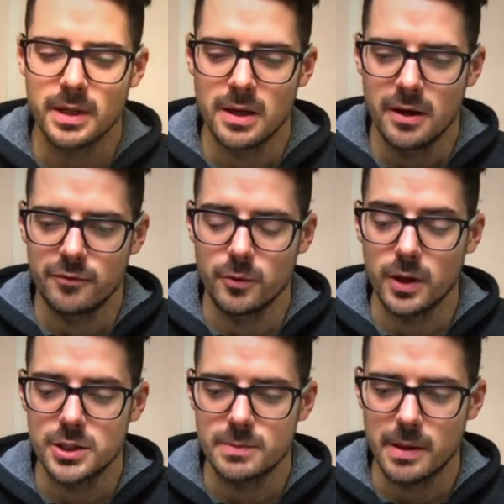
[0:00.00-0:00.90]
If you
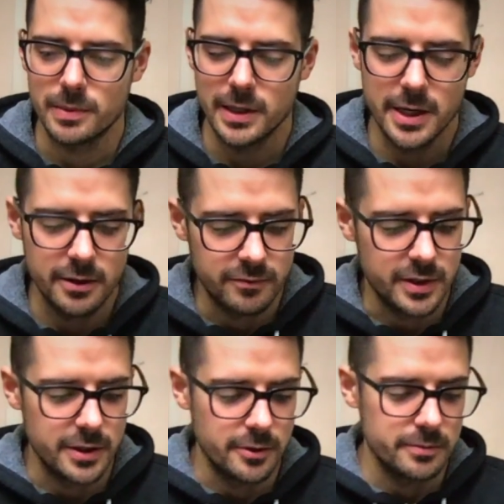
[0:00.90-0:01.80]
watched my plein air
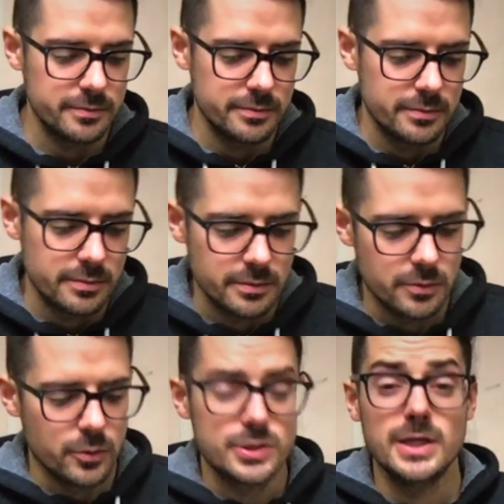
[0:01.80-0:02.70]
video,
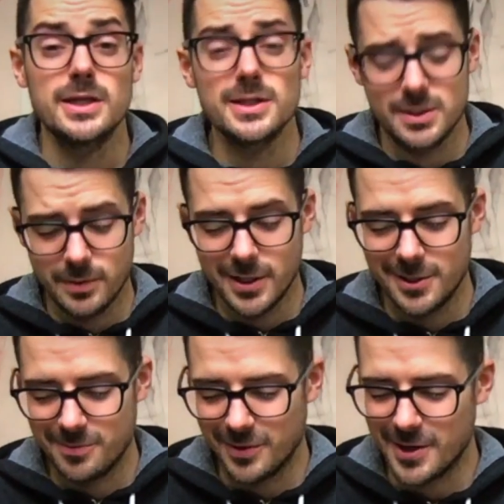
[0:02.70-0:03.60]
which I didn't
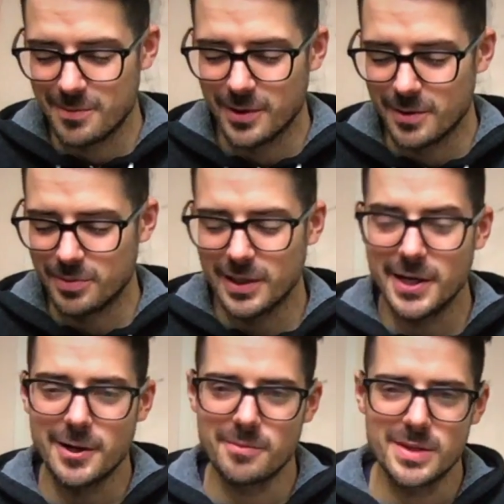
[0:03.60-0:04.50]
explain, but plein
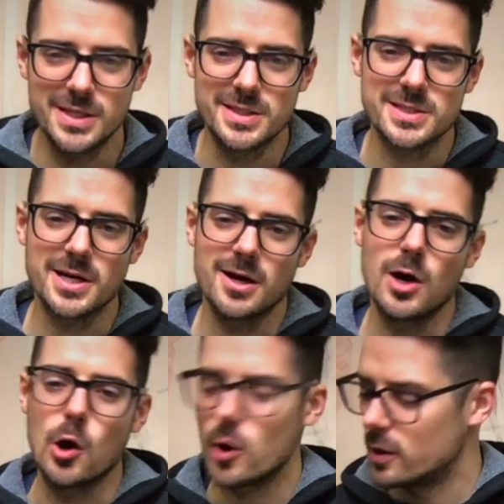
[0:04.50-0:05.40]
air means
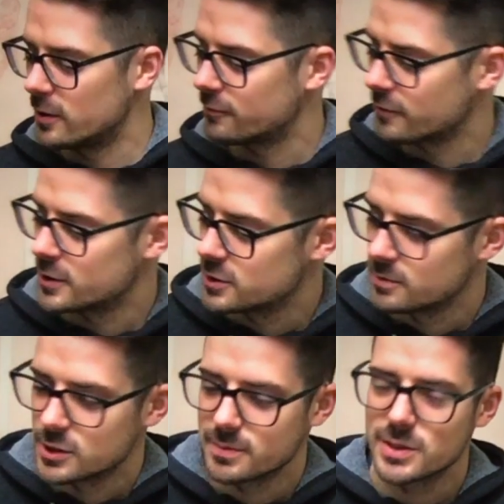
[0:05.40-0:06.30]
in French, it
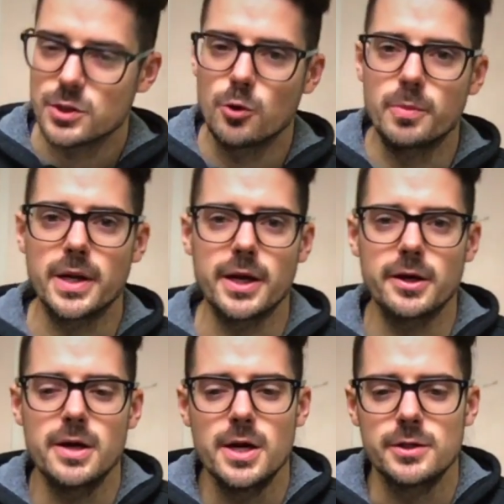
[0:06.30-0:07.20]
just means open air.
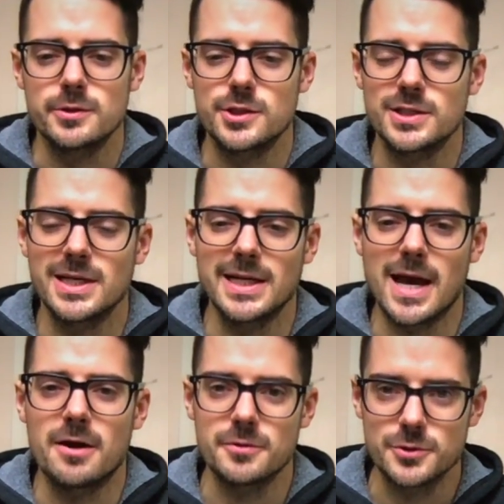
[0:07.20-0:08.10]
So it's just getting
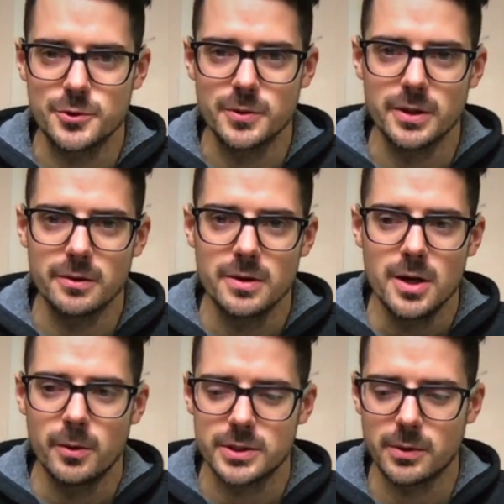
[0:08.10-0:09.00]
out of the studio,
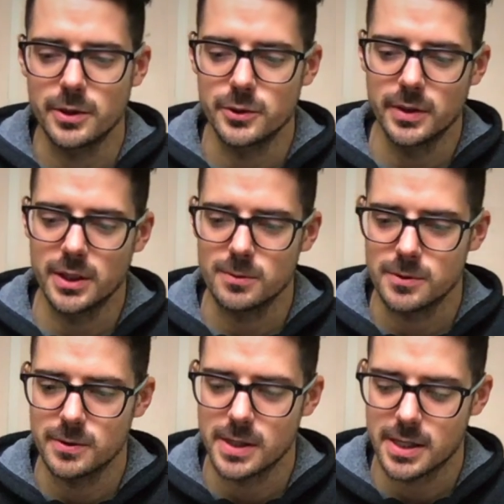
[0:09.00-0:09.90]
which I want to do again with
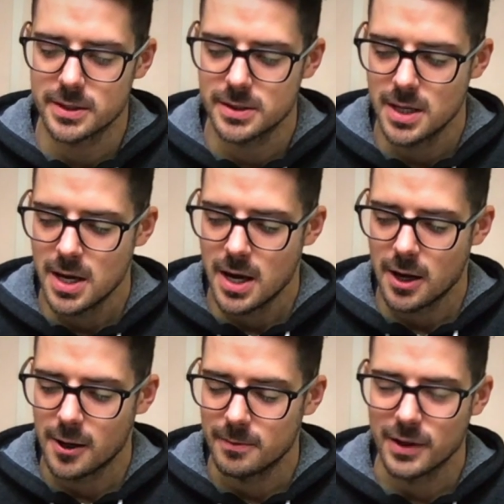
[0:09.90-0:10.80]
you guys.
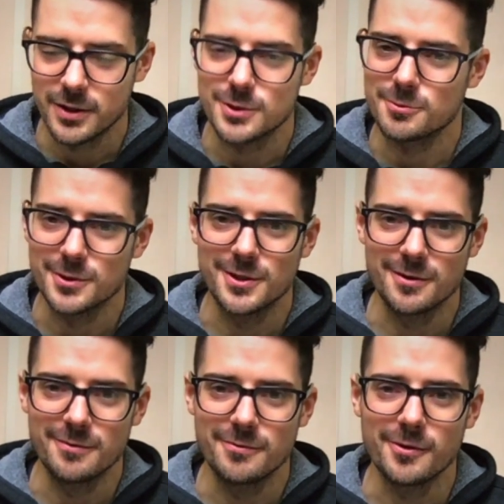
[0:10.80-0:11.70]
I think it's really
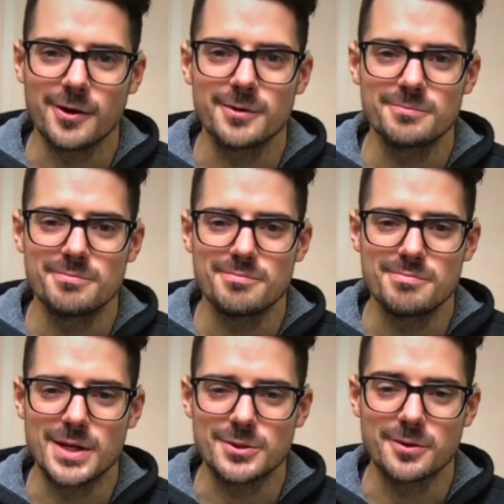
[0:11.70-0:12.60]
good for our
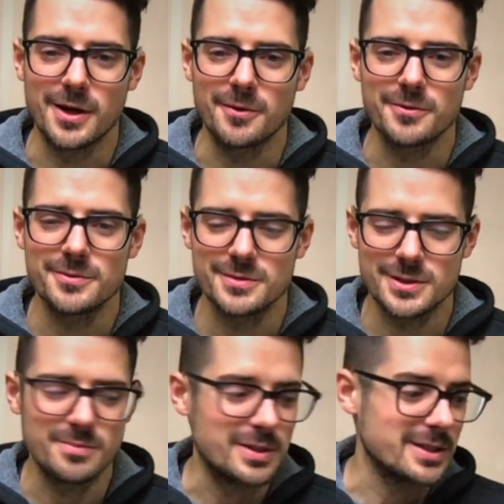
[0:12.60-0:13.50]
mental health
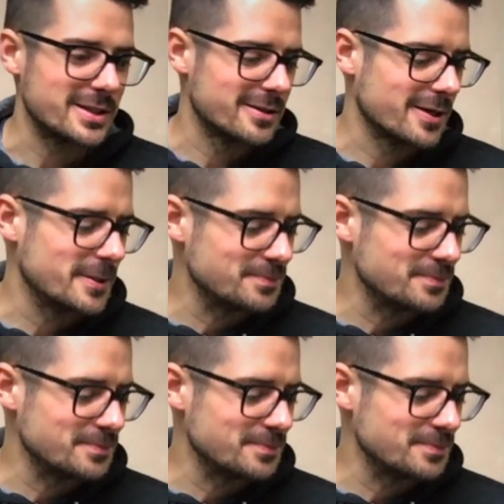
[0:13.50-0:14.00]
stability, right?